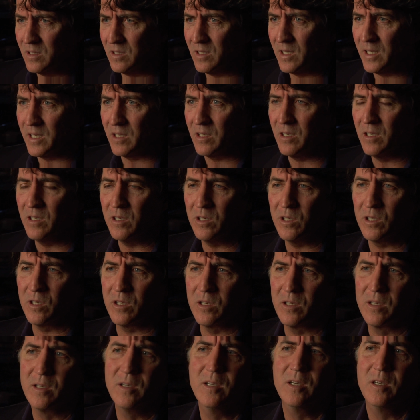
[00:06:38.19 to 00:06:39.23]
iconic
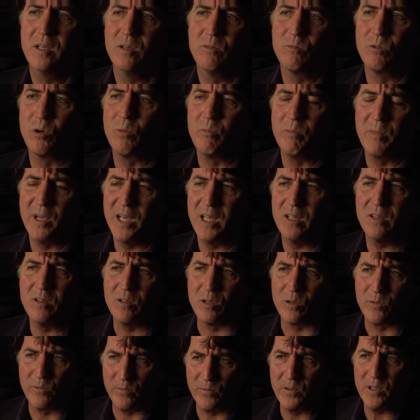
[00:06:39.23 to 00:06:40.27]

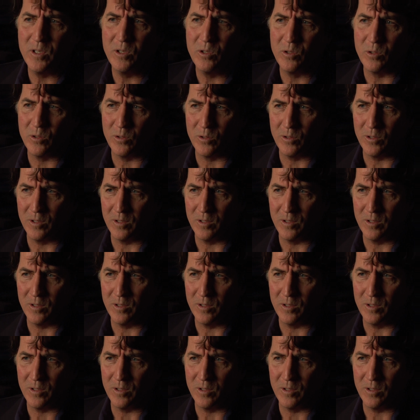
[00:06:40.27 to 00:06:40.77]
romantic figure,